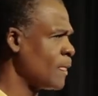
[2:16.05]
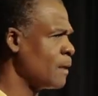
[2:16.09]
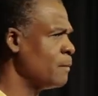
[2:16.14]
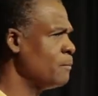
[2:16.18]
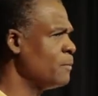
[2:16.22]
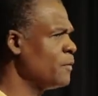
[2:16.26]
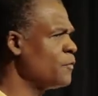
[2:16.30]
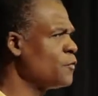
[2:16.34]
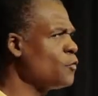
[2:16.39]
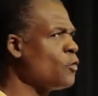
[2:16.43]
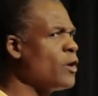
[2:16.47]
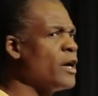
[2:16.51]

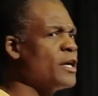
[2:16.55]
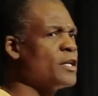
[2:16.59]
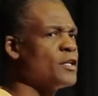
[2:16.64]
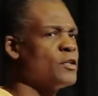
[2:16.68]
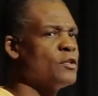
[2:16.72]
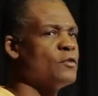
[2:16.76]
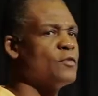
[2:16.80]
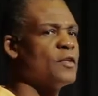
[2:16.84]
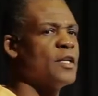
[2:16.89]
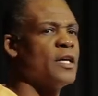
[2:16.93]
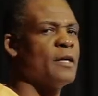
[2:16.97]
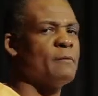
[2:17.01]
Before I
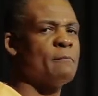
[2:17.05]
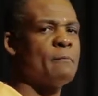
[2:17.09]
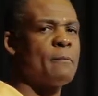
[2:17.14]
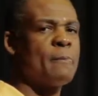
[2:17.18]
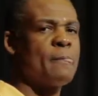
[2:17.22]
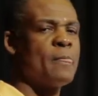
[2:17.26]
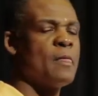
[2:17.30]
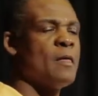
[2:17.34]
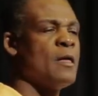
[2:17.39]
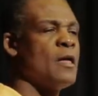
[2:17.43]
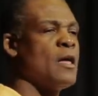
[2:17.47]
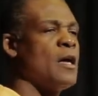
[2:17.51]
do that,
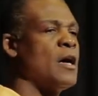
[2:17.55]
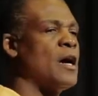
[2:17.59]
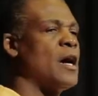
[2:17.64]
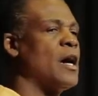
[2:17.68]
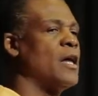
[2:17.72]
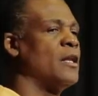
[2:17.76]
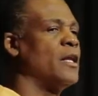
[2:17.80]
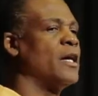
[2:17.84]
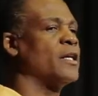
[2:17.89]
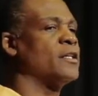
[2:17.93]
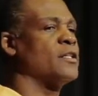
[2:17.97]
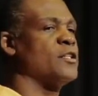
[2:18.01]

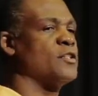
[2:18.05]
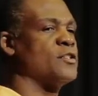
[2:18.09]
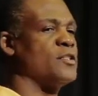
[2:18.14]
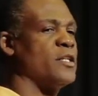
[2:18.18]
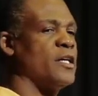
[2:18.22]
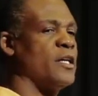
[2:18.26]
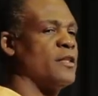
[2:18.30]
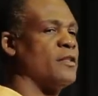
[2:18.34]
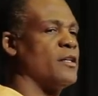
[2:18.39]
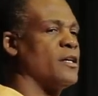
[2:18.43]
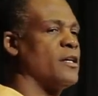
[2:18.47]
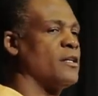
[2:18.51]
I like to
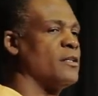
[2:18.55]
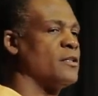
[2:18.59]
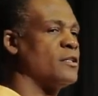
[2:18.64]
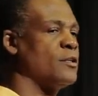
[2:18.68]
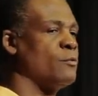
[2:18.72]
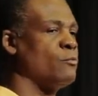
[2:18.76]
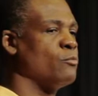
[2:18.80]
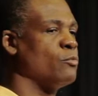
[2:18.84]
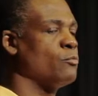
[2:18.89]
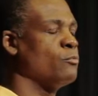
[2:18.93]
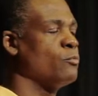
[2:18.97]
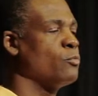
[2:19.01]
say that
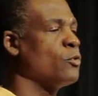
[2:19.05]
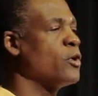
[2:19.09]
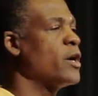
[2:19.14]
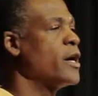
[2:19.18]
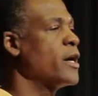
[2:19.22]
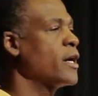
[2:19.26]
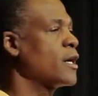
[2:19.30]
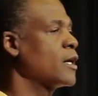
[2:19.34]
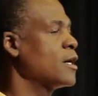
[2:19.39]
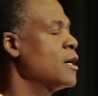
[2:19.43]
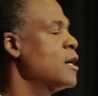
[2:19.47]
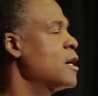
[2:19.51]
to
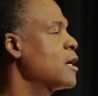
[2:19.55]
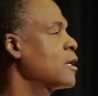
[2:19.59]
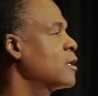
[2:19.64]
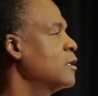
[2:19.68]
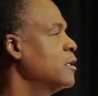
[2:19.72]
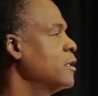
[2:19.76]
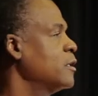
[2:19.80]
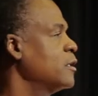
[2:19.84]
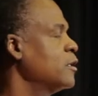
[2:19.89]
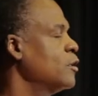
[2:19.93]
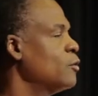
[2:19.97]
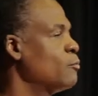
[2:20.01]
Brian
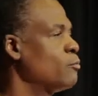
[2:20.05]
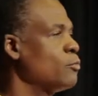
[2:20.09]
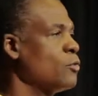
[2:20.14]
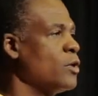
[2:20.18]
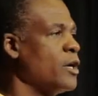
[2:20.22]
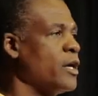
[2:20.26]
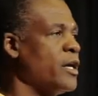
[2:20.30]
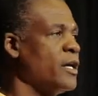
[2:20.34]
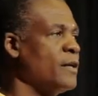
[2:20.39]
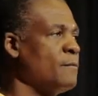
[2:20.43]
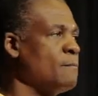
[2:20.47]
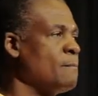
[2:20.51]
Coughlin. You know,
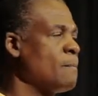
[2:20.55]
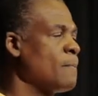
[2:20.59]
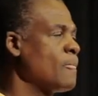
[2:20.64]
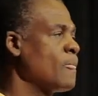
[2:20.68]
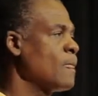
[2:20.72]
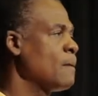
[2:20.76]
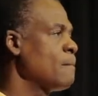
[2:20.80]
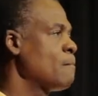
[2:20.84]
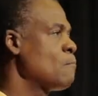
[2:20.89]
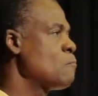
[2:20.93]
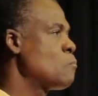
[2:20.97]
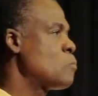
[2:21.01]
Brian,
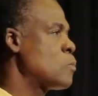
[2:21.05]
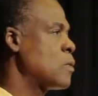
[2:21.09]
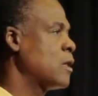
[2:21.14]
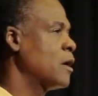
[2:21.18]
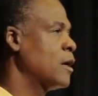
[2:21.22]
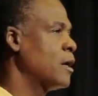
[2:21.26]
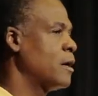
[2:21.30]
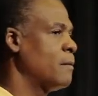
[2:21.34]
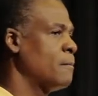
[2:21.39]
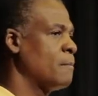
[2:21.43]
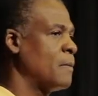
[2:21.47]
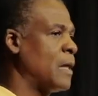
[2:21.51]

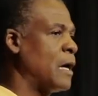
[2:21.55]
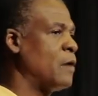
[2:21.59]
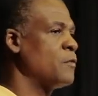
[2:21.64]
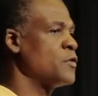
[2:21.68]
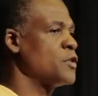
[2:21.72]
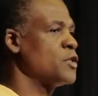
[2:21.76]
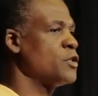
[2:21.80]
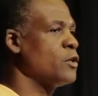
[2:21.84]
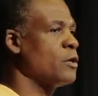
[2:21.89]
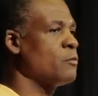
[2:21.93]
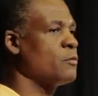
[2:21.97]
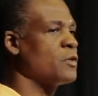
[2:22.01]
um, I
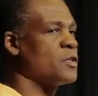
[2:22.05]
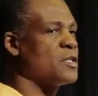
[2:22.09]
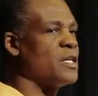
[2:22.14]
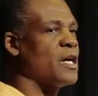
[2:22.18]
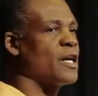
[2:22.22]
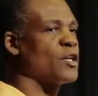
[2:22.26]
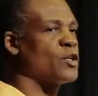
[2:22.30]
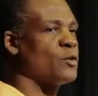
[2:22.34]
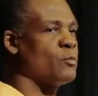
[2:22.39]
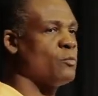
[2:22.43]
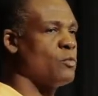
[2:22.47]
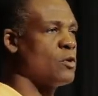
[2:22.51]
was sharing with
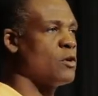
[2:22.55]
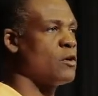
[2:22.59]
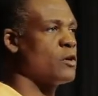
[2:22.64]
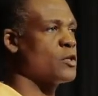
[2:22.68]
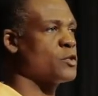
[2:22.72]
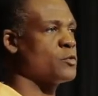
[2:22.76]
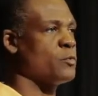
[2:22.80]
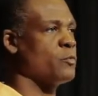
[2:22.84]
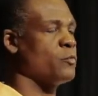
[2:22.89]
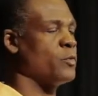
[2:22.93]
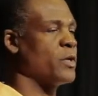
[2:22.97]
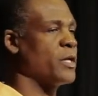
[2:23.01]
Dr.
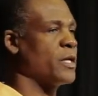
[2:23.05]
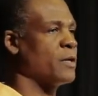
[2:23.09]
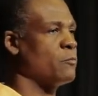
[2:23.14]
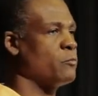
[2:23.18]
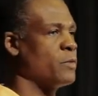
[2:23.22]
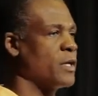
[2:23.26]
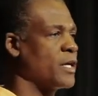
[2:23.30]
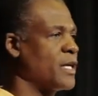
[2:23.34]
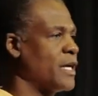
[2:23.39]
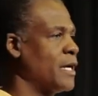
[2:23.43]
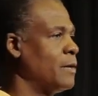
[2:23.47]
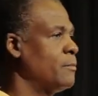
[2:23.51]
Barnes when we,
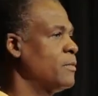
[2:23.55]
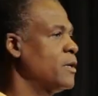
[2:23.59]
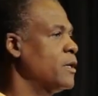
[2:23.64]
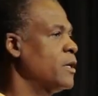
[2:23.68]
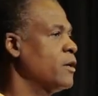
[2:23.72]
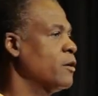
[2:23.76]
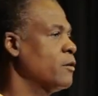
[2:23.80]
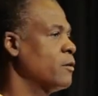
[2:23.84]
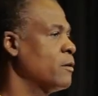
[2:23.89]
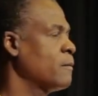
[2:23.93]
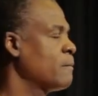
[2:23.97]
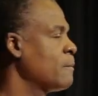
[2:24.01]
we came in
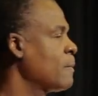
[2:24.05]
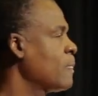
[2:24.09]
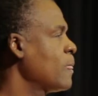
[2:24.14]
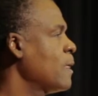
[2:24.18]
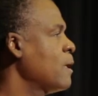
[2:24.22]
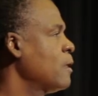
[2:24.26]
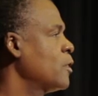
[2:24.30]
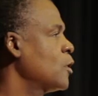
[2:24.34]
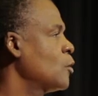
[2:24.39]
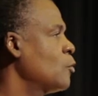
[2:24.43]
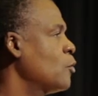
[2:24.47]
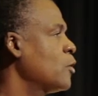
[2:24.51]
here.
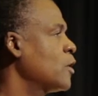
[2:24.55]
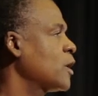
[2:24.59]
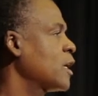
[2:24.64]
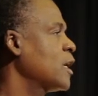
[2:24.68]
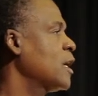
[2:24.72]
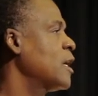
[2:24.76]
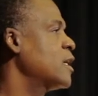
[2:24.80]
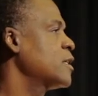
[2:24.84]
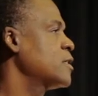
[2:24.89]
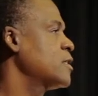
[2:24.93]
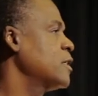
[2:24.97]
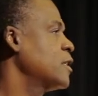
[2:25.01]
The Word of
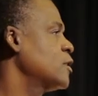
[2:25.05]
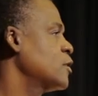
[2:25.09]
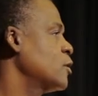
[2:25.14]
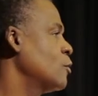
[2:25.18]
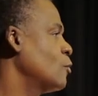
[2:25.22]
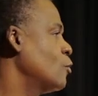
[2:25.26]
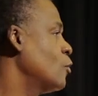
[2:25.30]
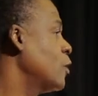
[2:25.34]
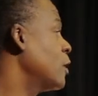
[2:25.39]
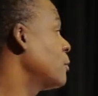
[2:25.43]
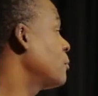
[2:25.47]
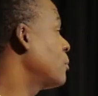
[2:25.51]
God says that
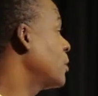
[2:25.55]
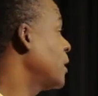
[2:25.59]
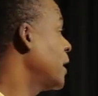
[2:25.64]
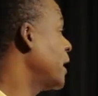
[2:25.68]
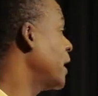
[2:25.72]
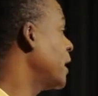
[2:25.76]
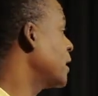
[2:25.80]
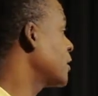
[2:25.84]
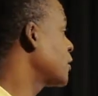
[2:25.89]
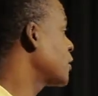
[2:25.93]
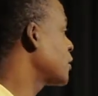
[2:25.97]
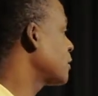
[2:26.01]
one
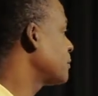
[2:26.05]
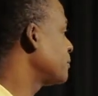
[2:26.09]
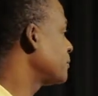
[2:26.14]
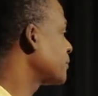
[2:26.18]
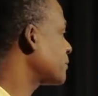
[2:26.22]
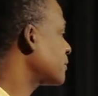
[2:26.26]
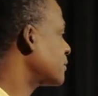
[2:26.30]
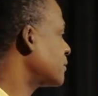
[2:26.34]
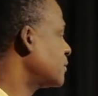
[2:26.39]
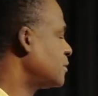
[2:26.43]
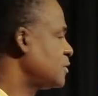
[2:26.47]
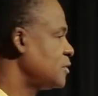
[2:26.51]
plants,
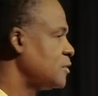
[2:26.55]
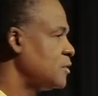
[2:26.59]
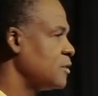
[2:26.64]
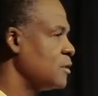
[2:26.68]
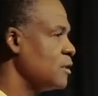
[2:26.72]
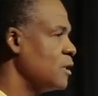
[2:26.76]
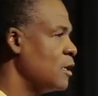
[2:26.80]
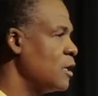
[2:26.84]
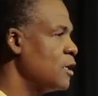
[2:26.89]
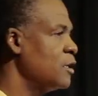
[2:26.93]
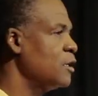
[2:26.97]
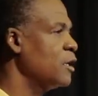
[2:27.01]

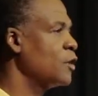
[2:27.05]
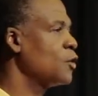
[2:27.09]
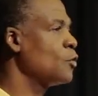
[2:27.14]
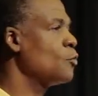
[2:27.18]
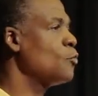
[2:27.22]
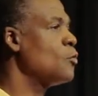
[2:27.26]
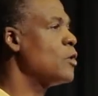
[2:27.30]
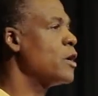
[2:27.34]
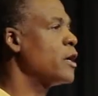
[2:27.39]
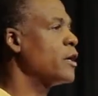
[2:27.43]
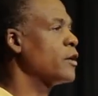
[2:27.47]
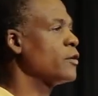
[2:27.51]
another
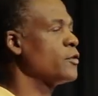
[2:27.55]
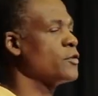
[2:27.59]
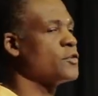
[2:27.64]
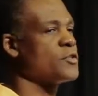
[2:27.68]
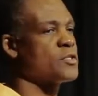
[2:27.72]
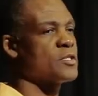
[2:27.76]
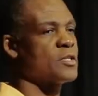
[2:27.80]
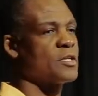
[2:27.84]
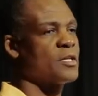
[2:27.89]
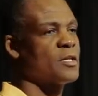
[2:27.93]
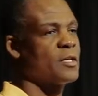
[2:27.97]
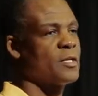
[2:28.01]

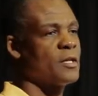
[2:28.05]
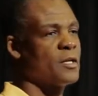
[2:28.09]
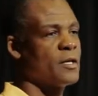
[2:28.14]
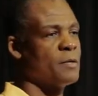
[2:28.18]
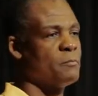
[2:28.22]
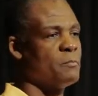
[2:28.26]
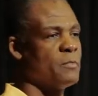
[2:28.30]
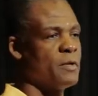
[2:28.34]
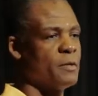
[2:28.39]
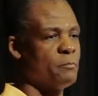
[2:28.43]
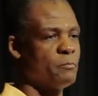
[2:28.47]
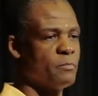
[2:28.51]
waters,
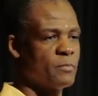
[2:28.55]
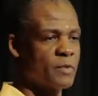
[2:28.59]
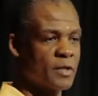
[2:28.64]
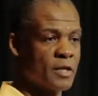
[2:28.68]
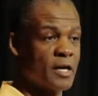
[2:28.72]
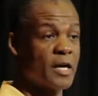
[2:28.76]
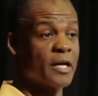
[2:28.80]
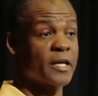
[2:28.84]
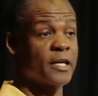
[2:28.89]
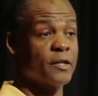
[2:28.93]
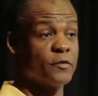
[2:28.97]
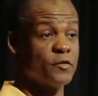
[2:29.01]

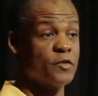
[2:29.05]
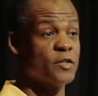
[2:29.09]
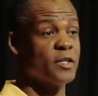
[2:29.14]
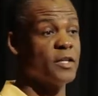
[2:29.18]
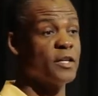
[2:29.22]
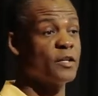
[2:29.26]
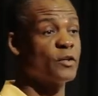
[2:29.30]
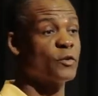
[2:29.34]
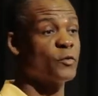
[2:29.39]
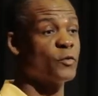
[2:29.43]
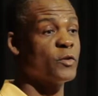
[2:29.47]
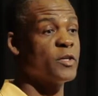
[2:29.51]
God gives the
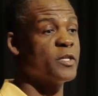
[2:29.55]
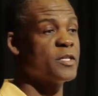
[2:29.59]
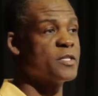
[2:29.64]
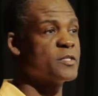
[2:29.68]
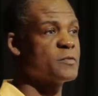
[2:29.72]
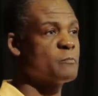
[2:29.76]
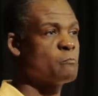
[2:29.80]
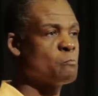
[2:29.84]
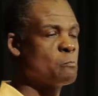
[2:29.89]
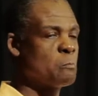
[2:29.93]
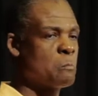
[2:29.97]
increase.